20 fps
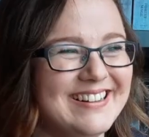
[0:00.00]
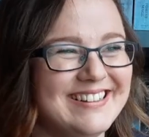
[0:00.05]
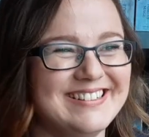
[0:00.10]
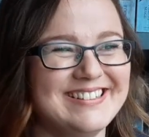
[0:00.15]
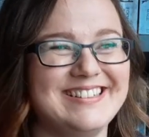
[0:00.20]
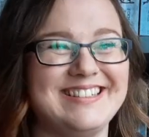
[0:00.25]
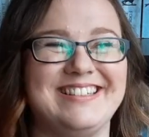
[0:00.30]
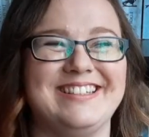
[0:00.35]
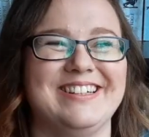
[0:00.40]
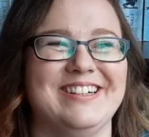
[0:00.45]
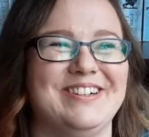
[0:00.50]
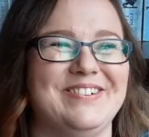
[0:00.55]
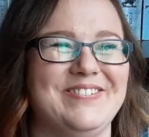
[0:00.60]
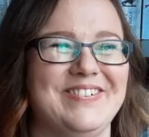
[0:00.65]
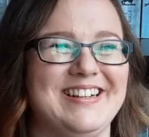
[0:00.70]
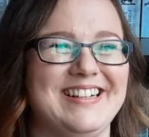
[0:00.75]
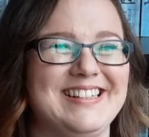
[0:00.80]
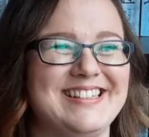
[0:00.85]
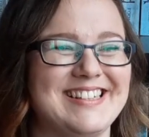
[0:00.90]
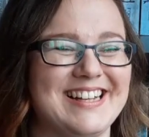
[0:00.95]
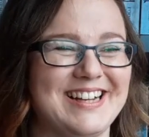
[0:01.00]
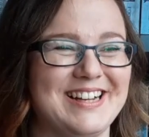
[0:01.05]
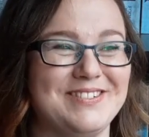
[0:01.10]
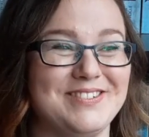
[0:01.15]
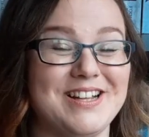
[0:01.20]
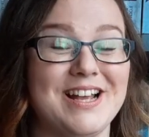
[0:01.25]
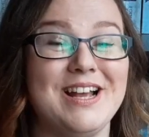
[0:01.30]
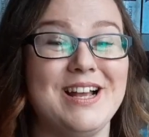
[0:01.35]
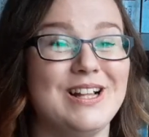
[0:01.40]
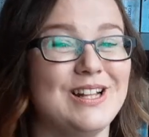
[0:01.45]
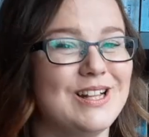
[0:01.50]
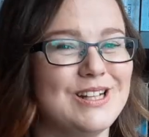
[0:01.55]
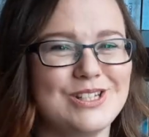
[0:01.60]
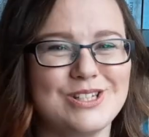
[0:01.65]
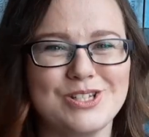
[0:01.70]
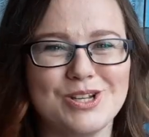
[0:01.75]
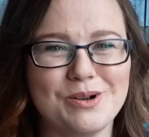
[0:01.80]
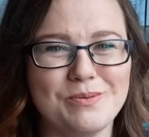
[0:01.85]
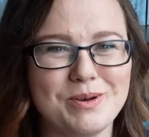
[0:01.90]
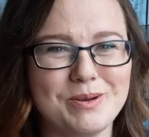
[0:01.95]
So many times, like
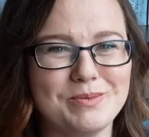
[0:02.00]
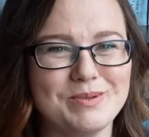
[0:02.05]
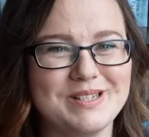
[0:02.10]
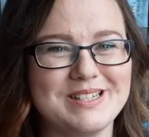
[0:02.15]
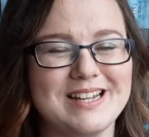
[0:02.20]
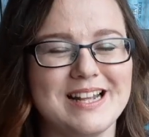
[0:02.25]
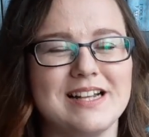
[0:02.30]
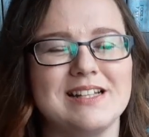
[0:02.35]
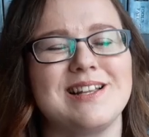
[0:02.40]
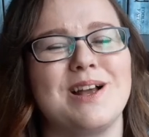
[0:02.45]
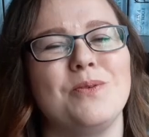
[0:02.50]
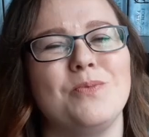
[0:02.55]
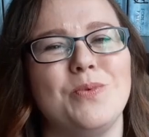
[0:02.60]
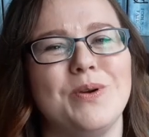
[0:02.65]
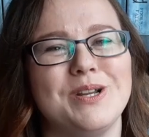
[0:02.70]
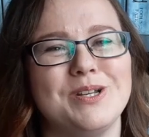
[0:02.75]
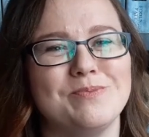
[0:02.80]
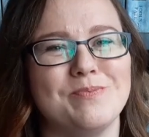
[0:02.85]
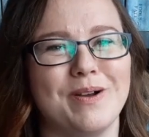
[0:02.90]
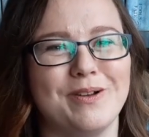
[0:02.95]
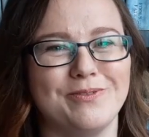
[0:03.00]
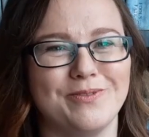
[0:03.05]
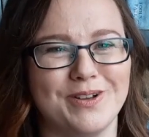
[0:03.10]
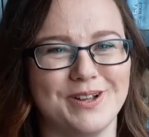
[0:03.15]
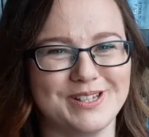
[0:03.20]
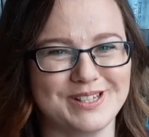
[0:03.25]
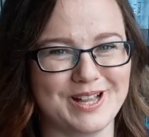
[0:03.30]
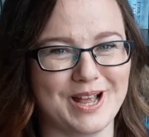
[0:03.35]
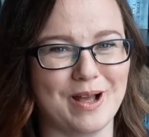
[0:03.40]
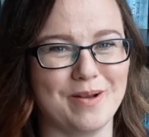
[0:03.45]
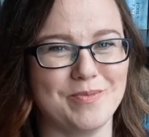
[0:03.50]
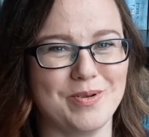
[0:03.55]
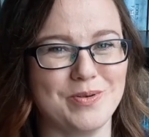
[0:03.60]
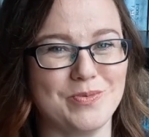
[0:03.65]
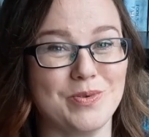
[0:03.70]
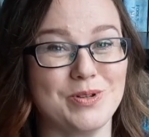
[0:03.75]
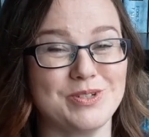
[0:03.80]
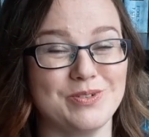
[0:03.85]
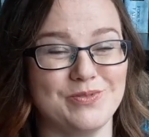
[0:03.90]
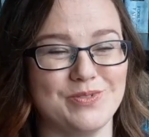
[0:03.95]
so many mistakes. I wish my first garment
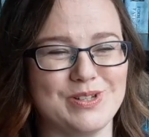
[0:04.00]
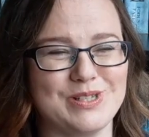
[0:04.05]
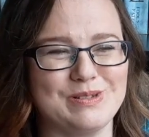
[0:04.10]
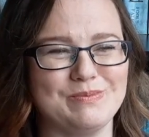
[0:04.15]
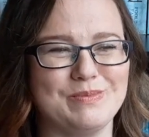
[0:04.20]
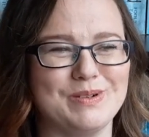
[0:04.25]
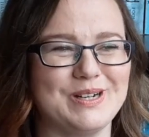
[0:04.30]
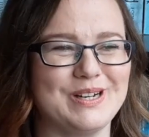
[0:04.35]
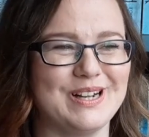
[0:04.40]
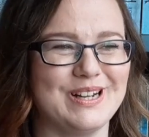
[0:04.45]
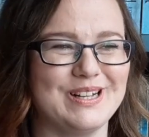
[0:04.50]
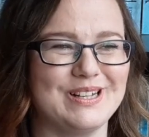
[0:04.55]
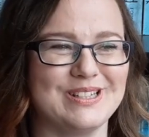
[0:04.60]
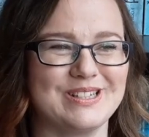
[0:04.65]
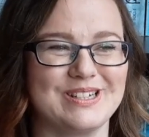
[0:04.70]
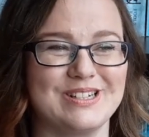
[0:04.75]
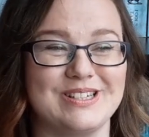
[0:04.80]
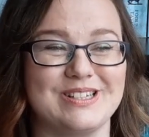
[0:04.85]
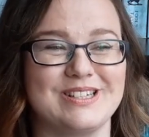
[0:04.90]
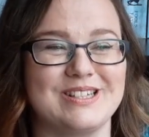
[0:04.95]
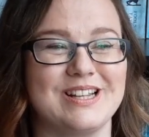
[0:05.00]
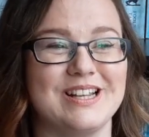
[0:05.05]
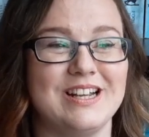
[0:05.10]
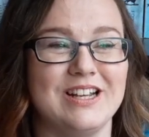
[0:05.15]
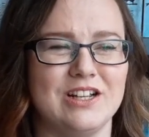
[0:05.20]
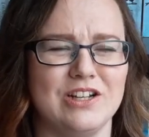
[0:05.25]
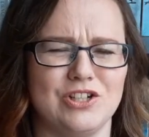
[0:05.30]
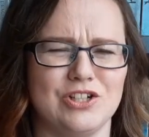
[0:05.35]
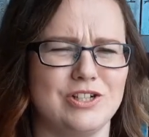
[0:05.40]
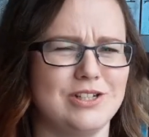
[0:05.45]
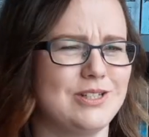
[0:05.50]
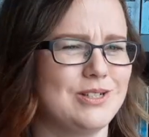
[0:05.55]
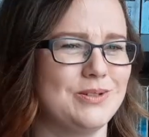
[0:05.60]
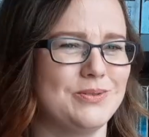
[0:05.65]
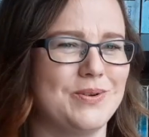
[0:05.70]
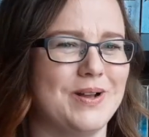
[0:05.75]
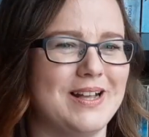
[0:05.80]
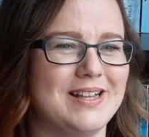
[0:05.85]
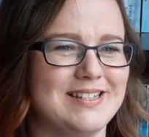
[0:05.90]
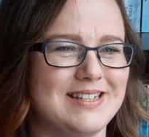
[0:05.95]
wasn't for somebody else, because she still
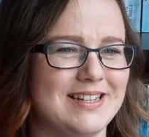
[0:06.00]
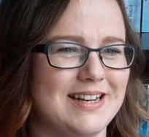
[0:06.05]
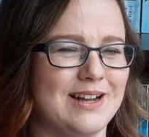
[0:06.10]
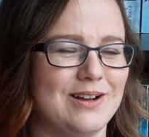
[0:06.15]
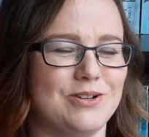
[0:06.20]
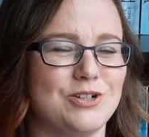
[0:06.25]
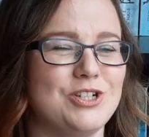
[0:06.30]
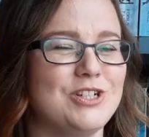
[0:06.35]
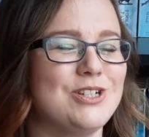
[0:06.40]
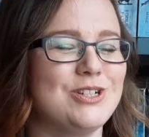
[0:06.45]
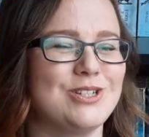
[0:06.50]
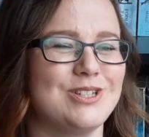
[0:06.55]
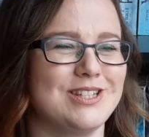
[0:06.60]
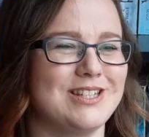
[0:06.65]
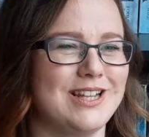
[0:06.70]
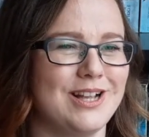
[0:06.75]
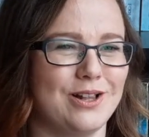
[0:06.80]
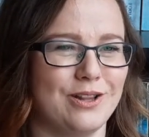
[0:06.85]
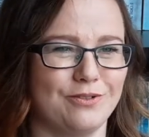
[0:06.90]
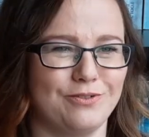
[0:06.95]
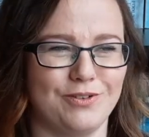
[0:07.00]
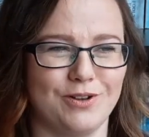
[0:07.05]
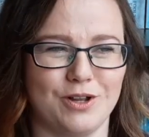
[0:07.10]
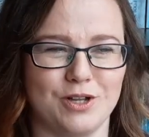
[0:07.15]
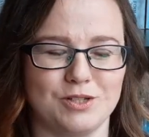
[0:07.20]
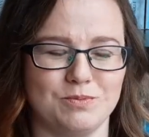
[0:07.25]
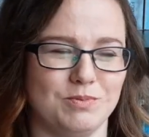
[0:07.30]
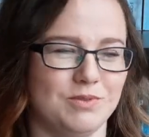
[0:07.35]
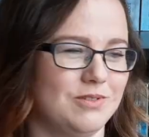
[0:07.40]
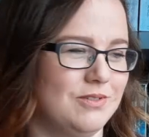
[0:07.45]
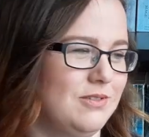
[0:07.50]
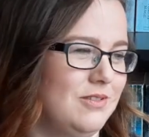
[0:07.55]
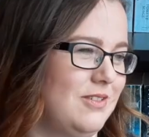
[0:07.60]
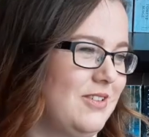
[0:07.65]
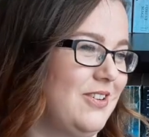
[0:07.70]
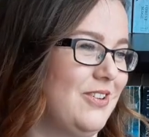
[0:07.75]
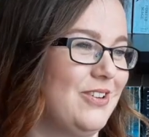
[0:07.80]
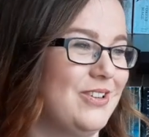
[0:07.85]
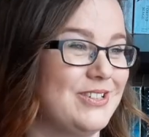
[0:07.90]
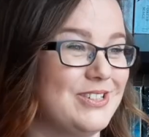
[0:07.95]
wears it now. She doesn't see all the flaws, but oh
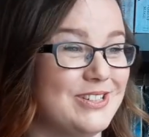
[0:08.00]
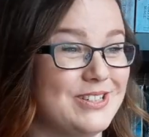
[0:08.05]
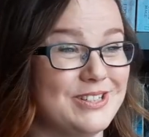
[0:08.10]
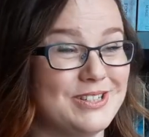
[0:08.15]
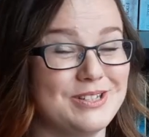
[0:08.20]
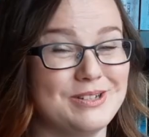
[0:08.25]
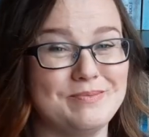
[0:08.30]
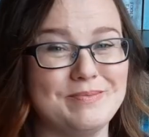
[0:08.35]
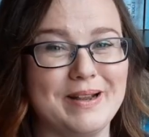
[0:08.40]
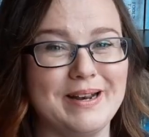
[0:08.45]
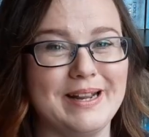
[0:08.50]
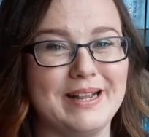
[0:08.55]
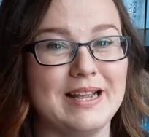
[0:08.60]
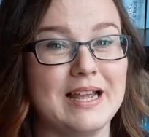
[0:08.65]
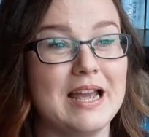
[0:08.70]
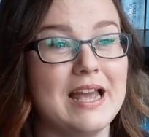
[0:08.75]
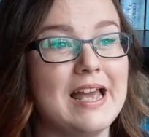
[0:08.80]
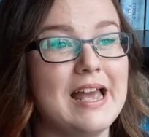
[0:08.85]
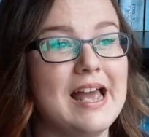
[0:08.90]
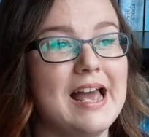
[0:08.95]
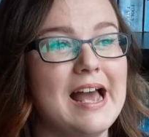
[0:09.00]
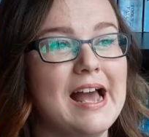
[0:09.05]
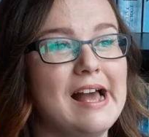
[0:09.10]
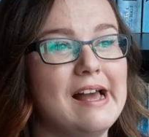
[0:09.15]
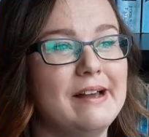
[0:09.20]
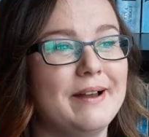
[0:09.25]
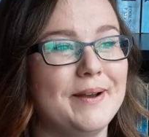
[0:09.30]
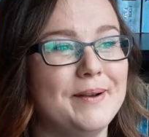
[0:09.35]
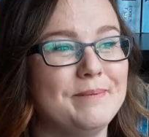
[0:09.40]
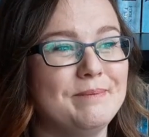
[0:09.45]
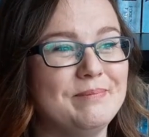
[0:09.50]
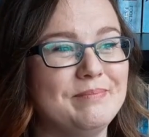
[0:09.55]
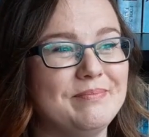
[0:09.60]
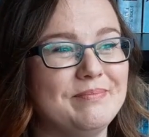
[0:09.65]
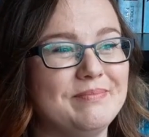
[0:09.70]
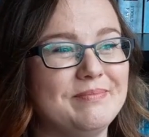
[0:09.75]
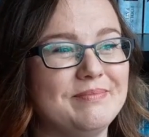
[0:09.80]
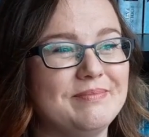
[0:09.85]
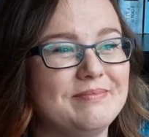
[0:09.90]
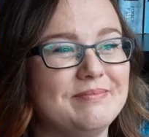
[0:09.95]
gosh, there's so many.
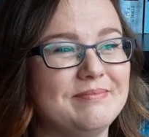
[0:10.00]
Yeah,